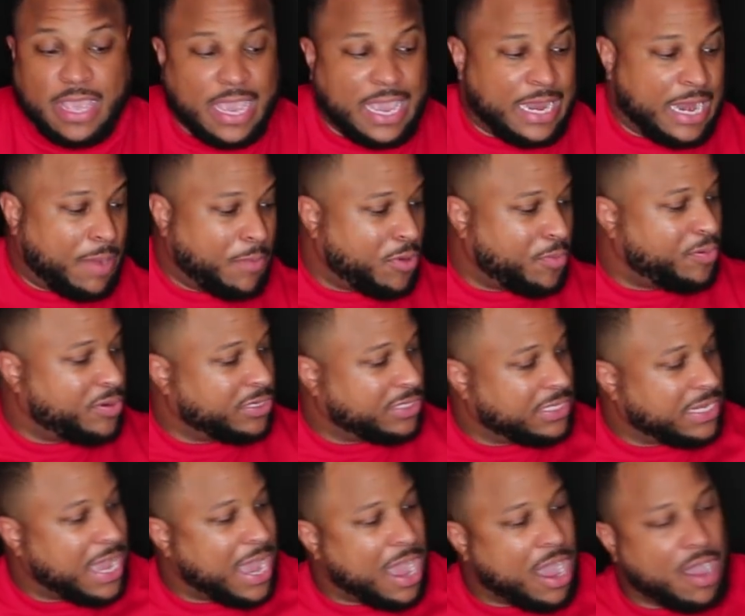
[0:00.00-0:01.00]
And I'm going to
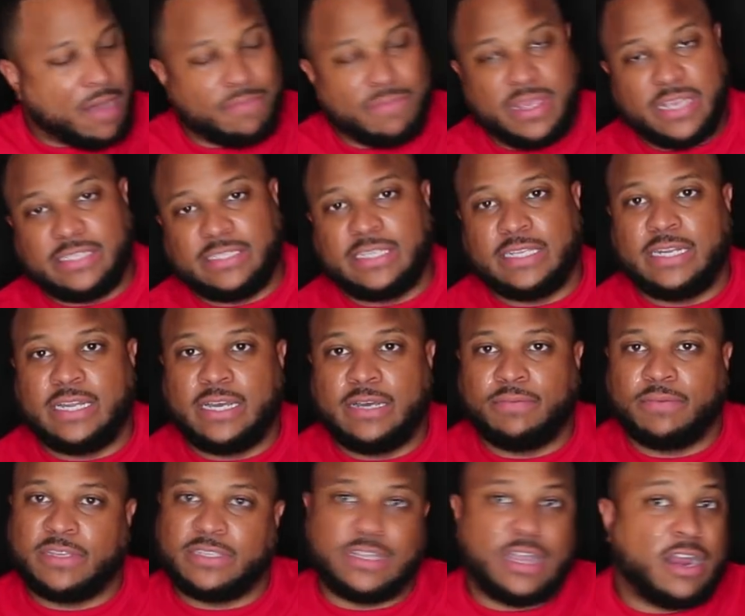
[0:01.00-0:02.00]
put how I mixed it
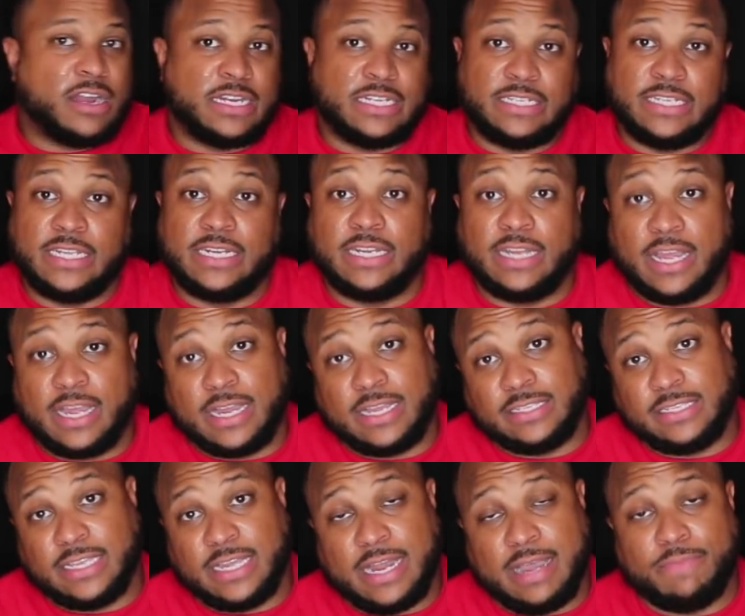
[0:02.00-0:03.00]
up, because I already did it. Like I
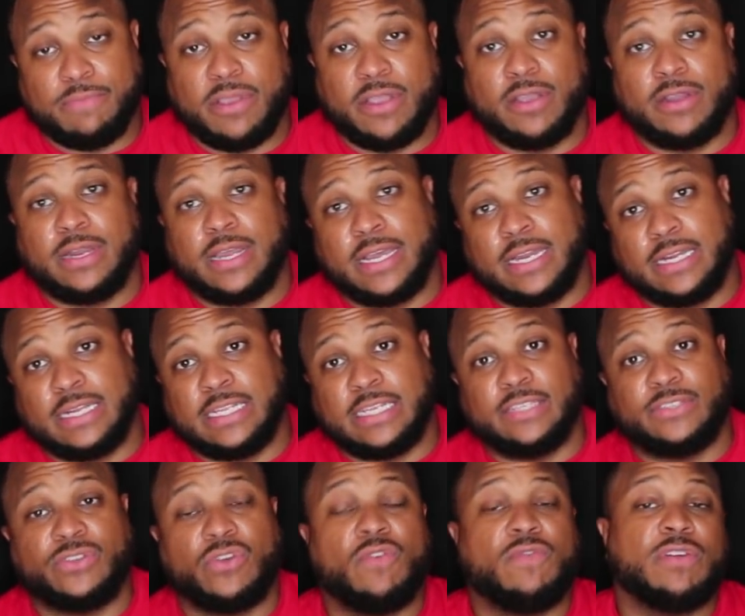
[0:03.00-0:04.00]
said, I marinated
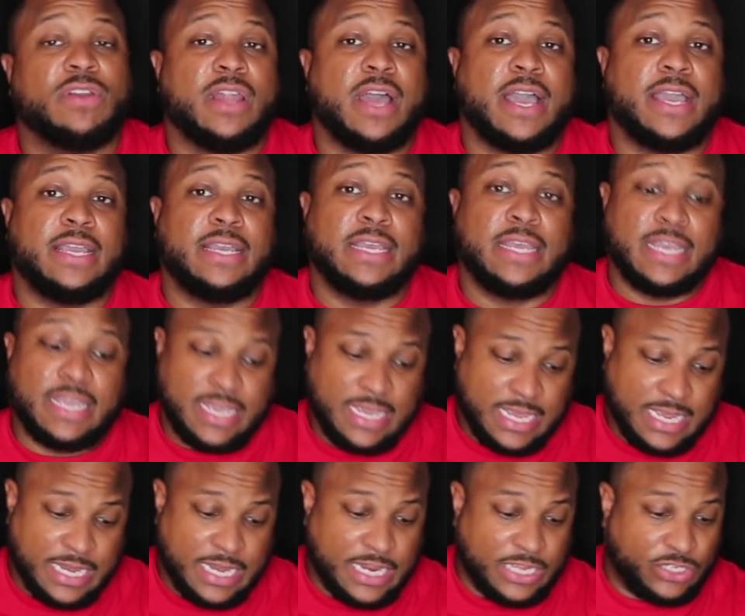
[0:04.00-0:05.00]
these overnight
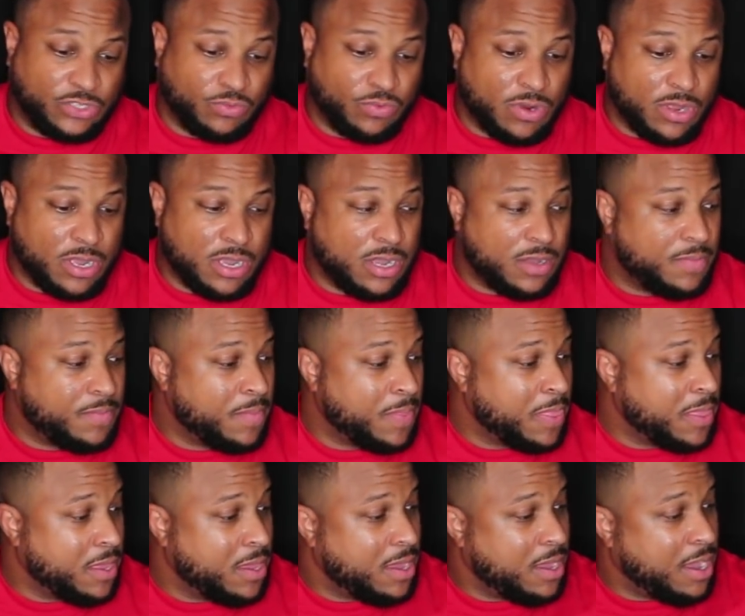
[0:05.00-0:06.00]
in this rub.
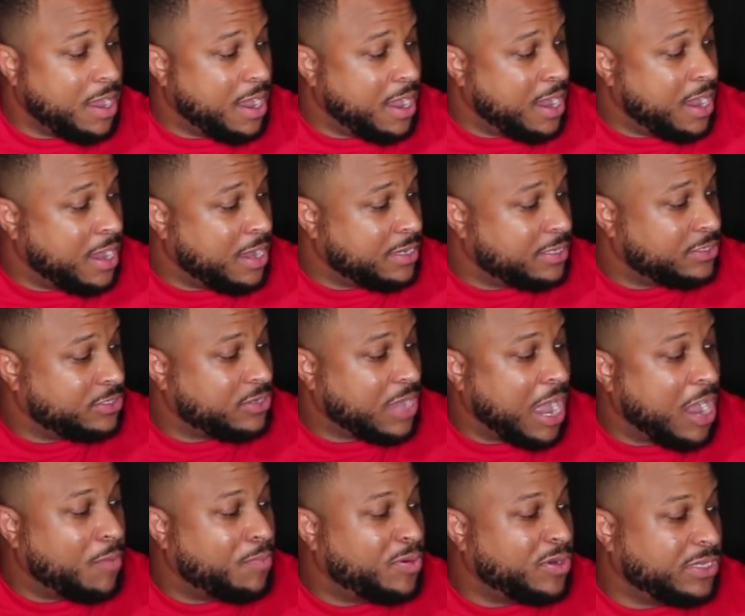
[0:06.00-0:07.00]
So
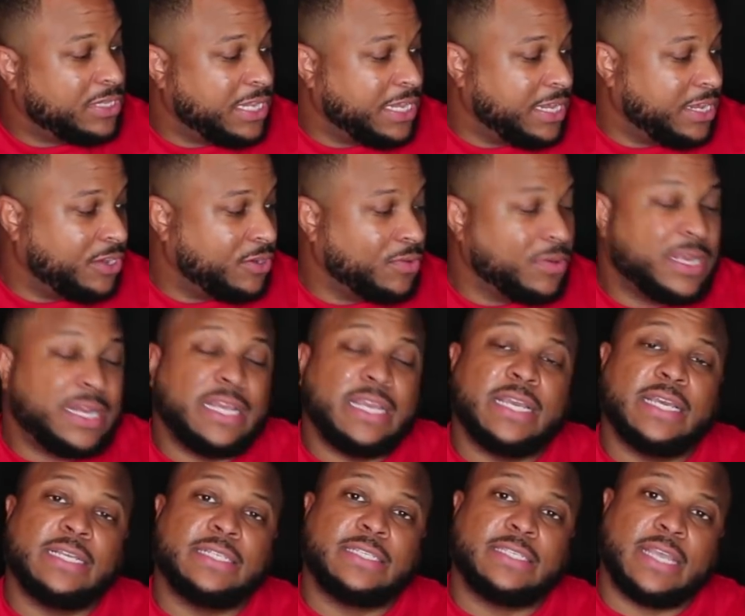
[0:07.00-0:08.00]
I'll put the
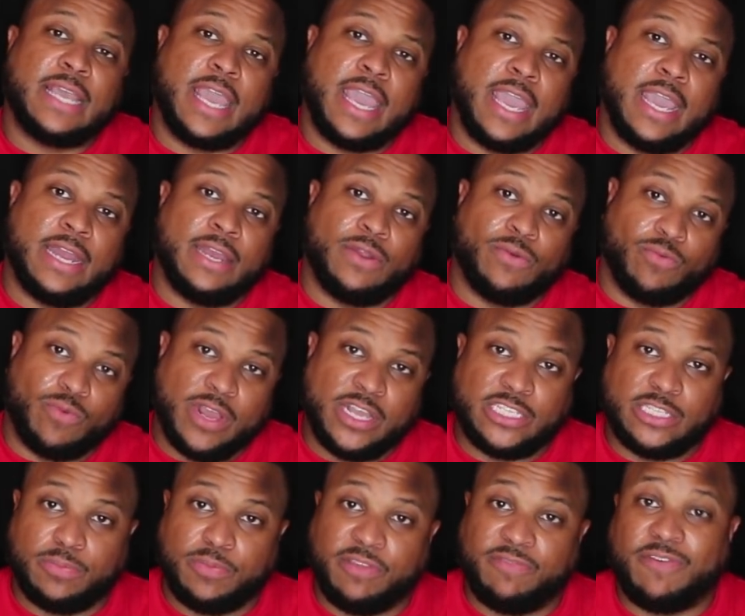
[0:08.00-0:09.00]
ingredients and the
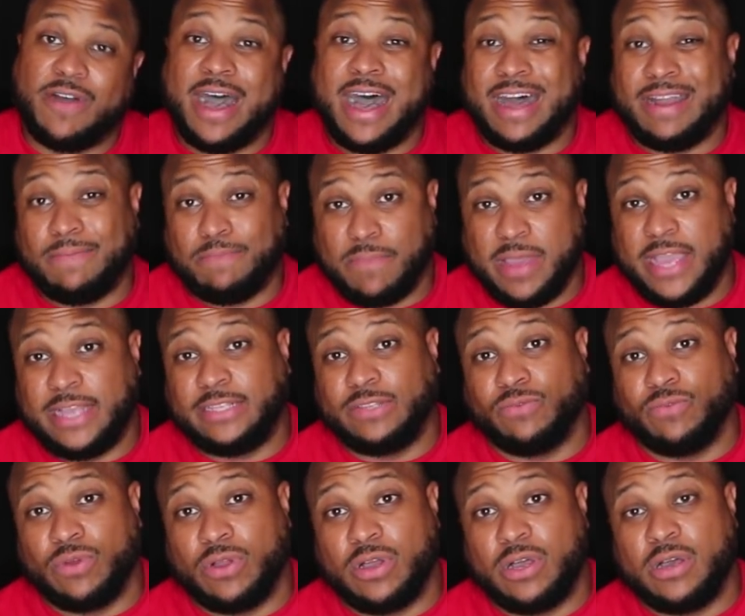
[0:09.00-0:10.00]
recipe for how to make the
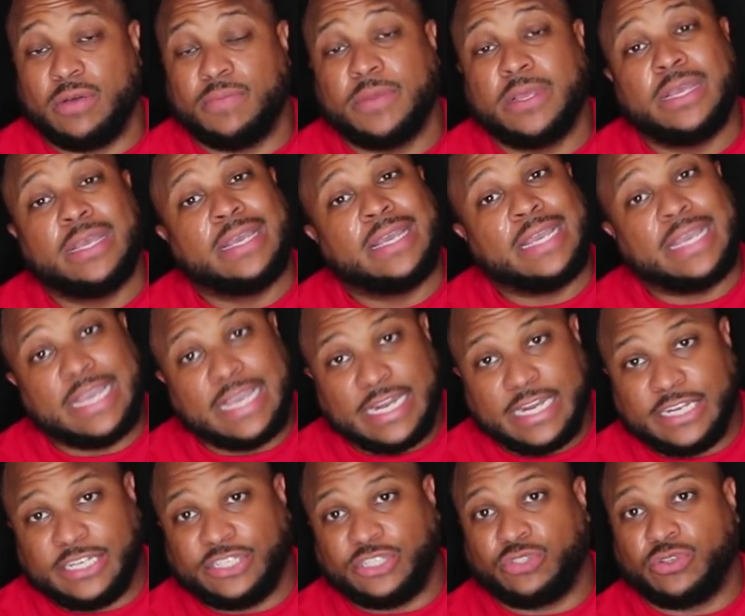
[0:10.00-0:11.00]
rub in
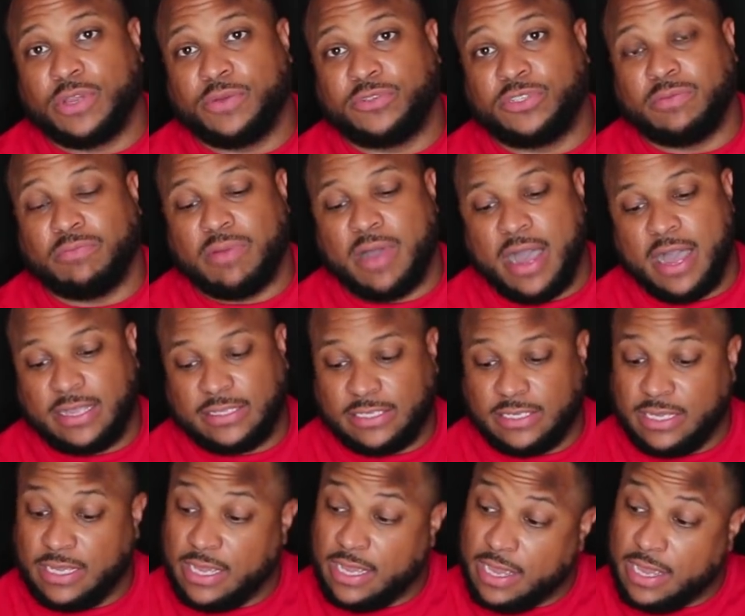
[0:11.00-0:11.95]
the description box.